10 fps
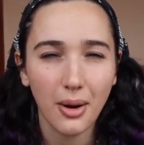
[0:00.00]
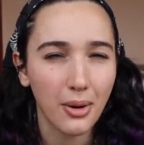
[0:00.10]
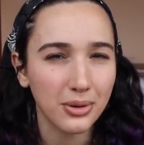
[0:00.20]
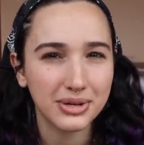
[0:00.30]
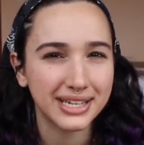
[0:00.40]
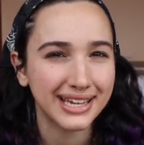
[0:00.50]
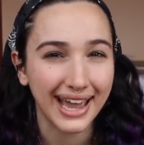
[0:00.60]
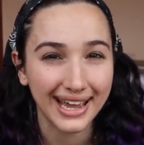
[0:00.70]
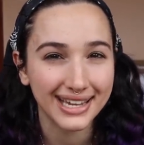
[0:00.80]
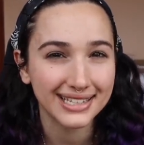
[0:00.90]

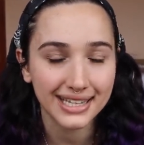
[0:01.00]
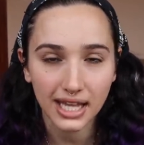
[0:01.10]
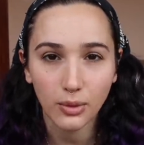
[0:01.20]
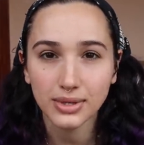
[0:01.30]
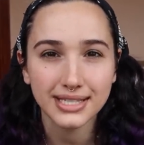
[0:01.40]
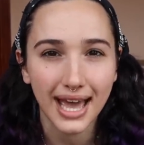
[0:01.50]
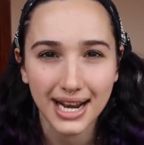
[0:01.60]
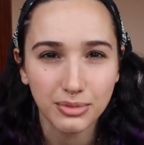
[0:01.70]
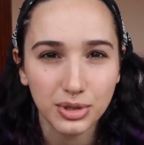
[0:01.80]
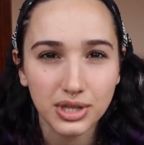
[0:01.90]
okay, like it was
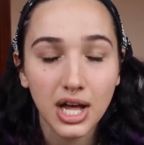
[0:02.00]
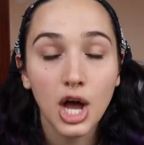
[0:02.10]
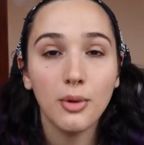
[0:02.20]
edible,